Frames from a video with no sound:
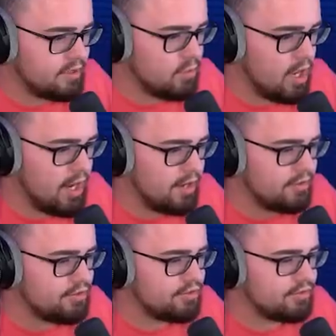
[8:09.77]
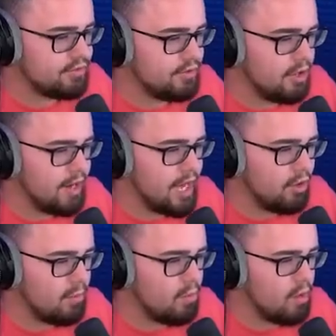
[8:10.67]
These waters are not
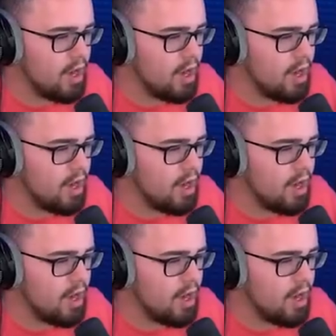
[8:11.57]
normal